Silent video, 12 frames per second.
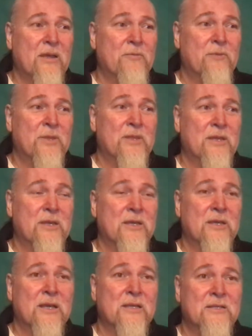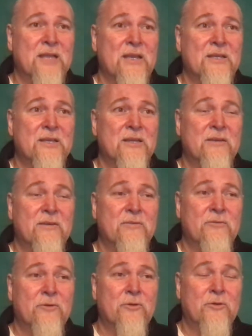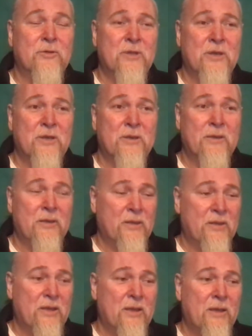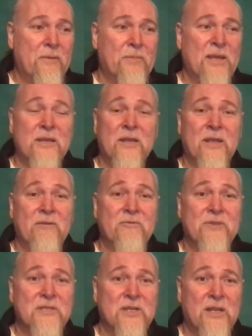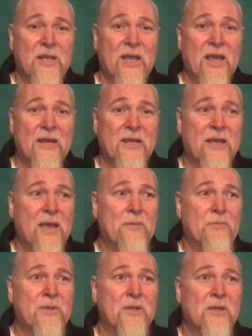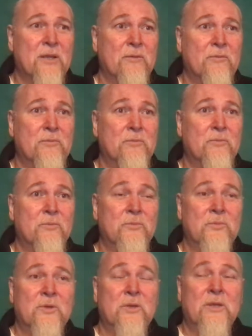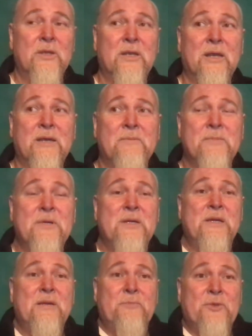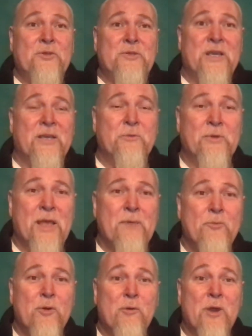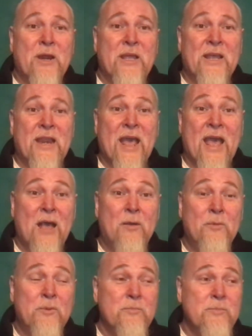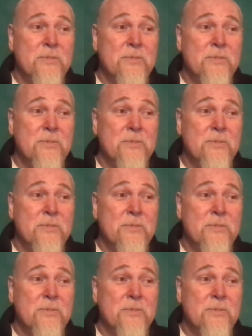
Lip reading: with a centre for the mentally and physically handicapped, doing music with them. We're writing an album,